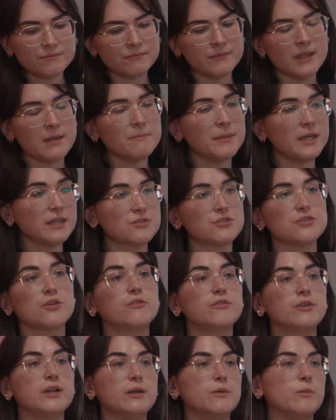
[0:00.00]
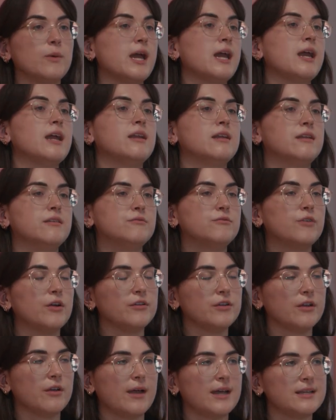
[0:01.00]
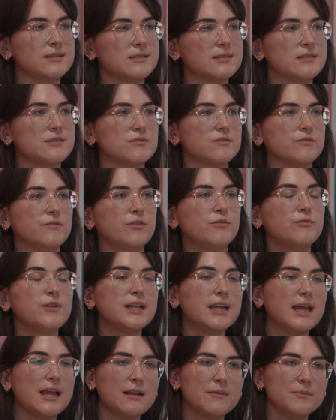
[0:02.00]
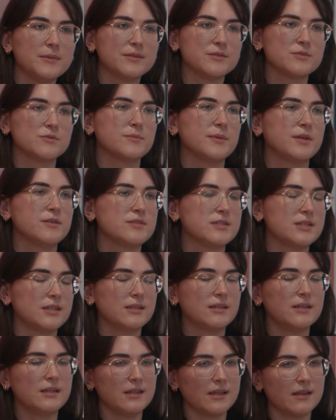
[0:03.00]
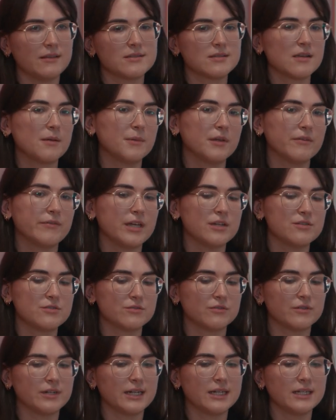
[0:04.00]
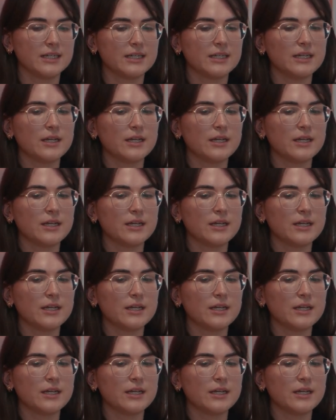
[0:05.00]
they mix genre in a way, and Rodeo has this sort of thriller elements almost, and yeah, this coming of age story.